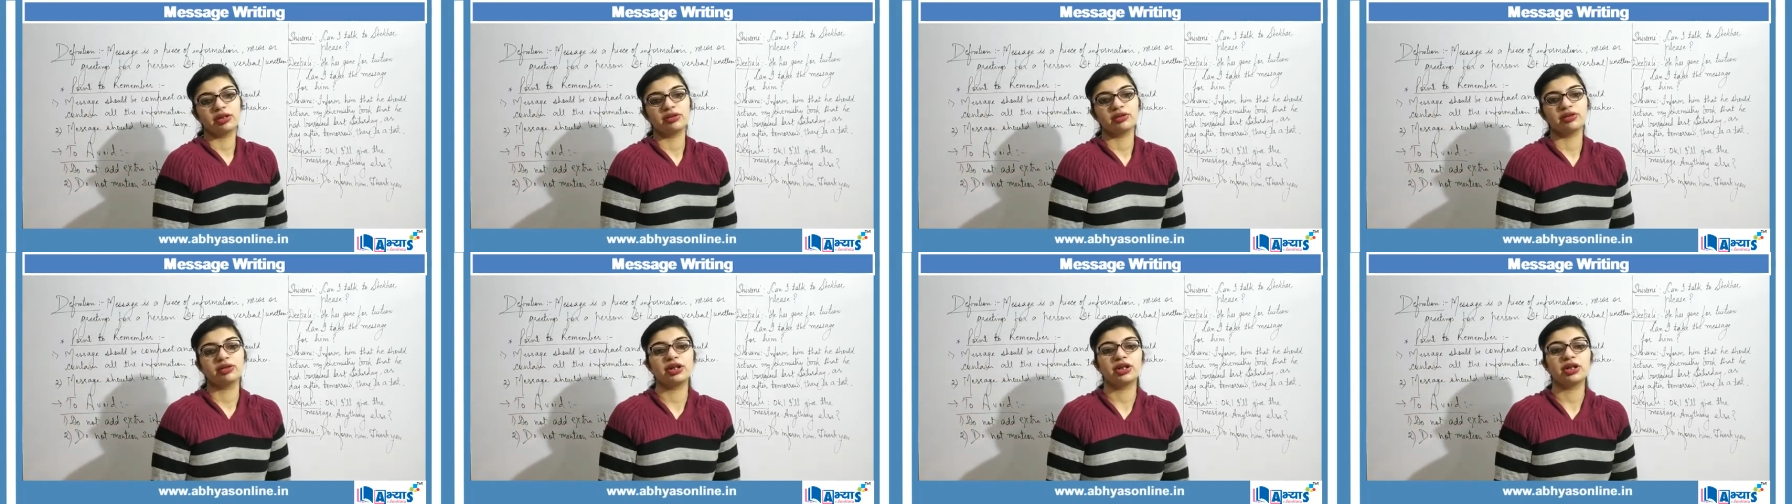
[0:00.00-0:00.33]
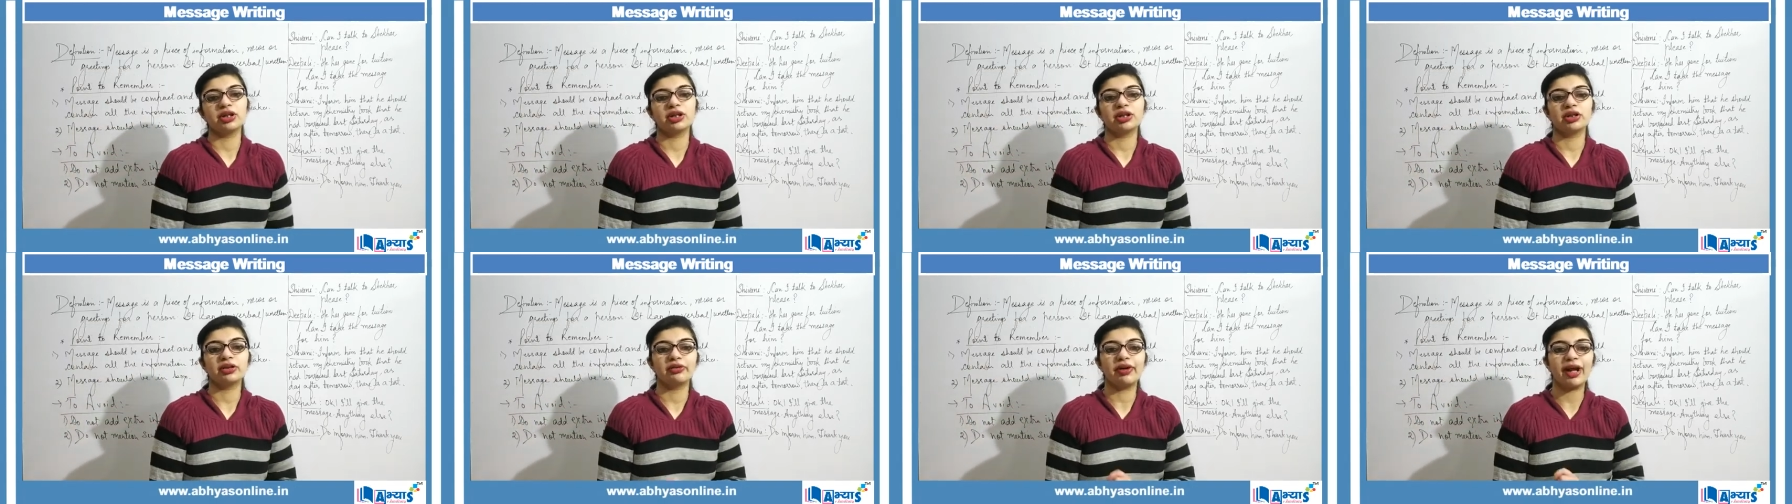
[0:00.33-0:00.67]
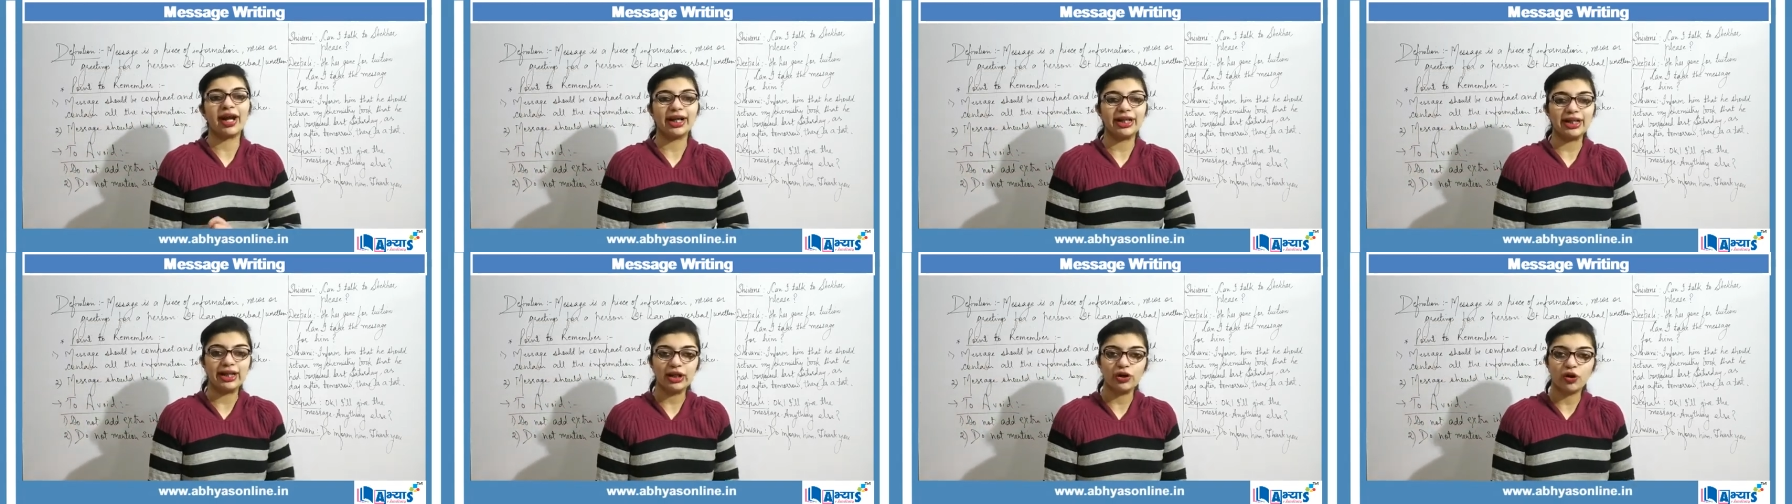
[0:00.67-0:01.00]
the
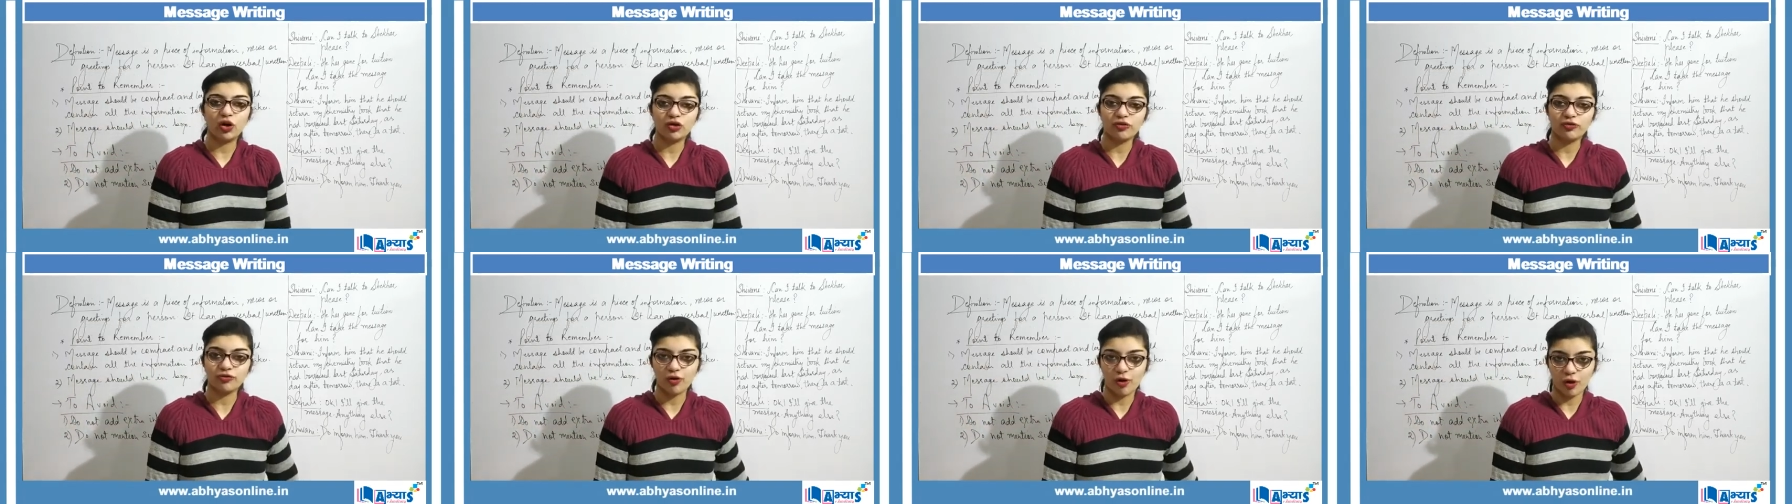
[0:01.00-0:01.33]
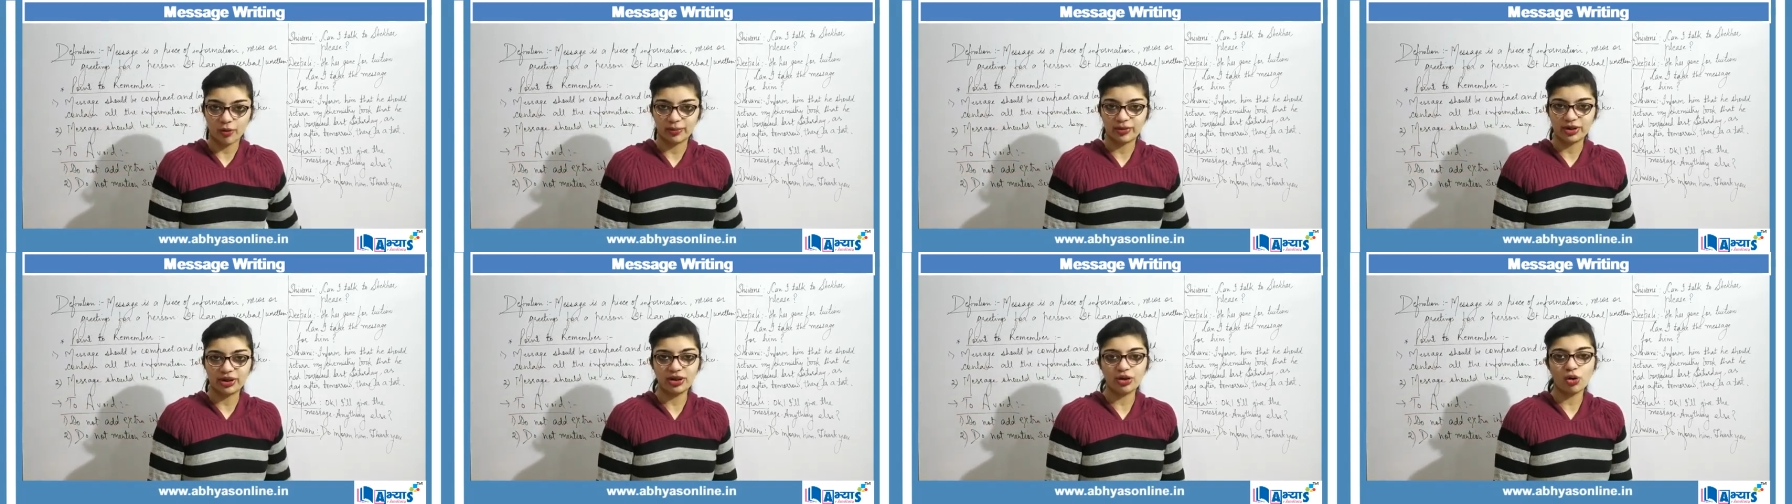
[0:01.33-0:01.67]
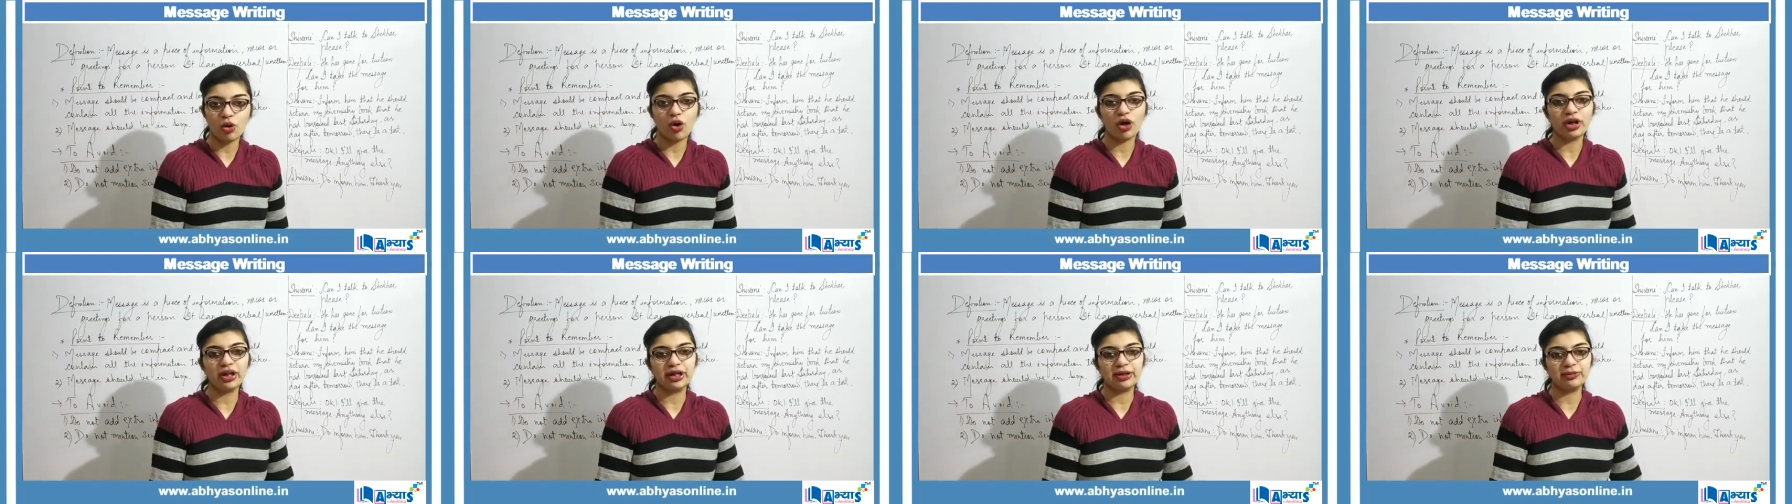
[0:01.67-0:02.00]
writing of formal
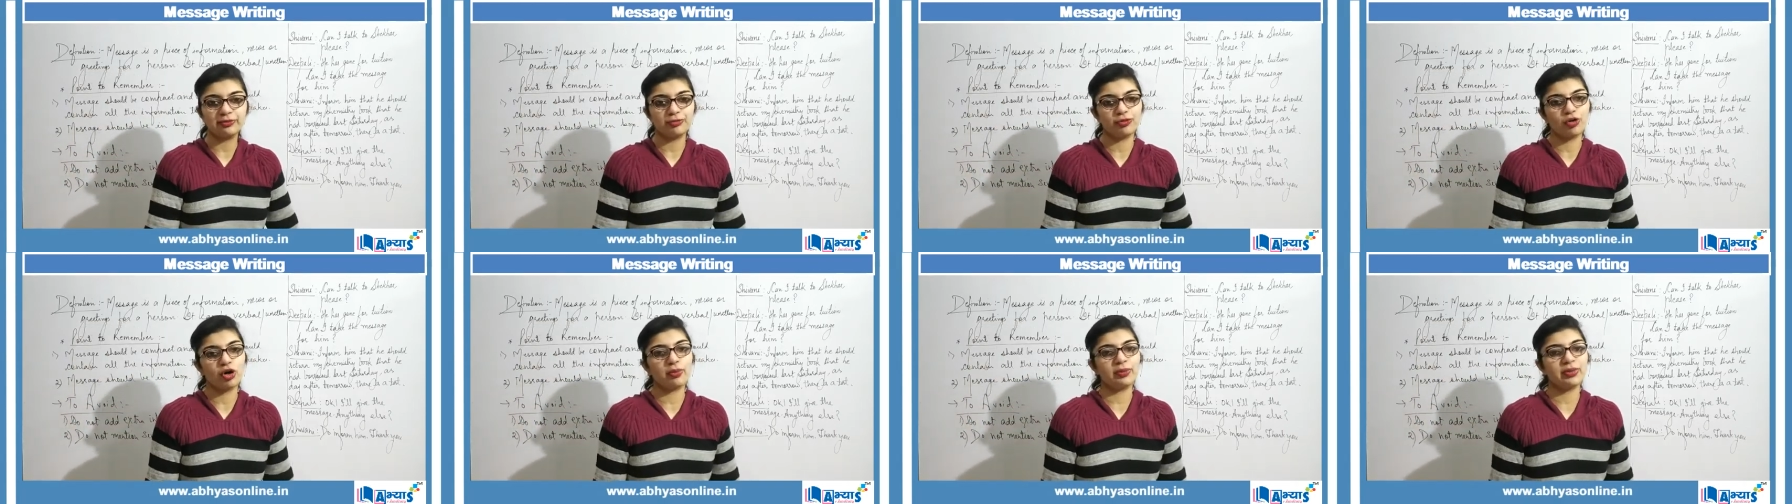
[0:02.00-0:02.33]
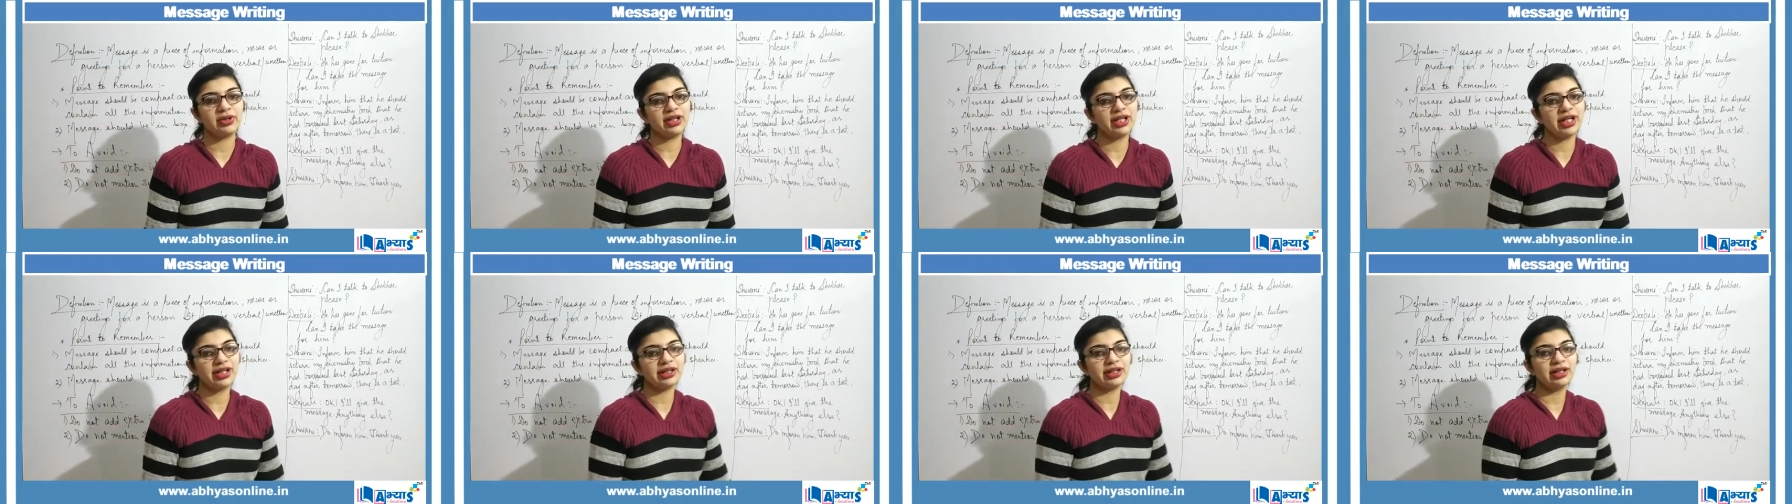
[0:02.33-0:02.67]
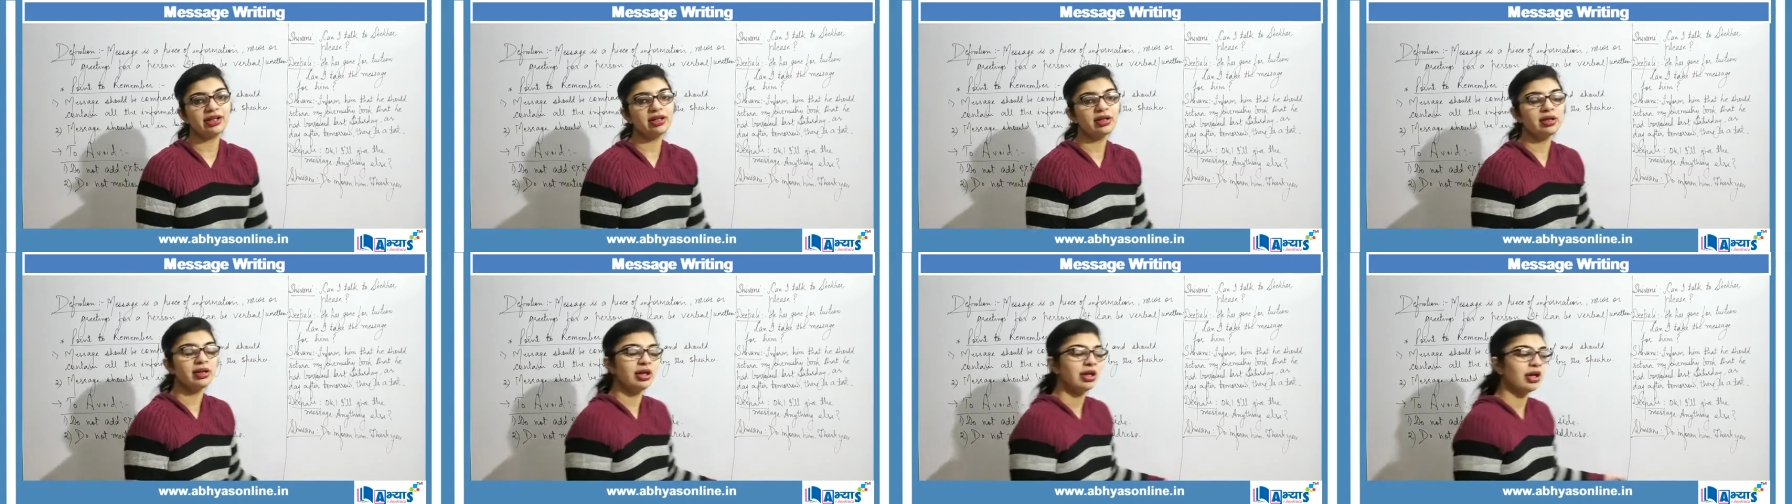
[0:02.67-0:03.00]
or informal
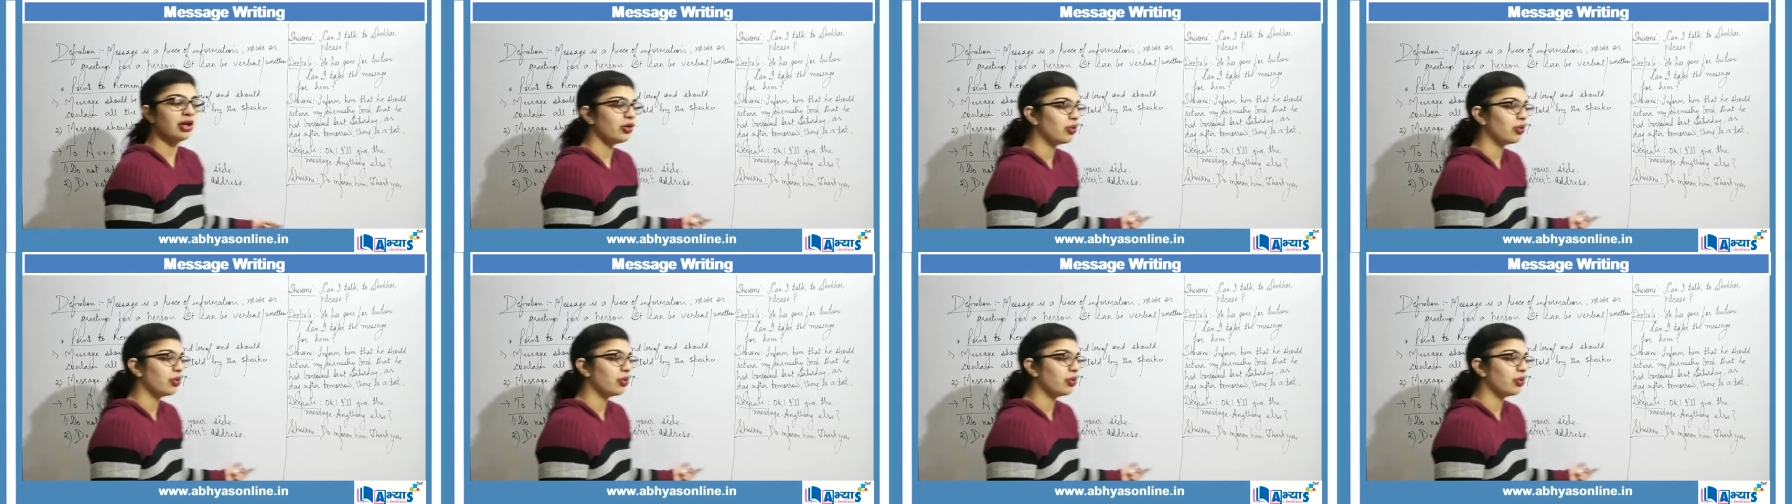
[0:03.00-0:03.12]
letter.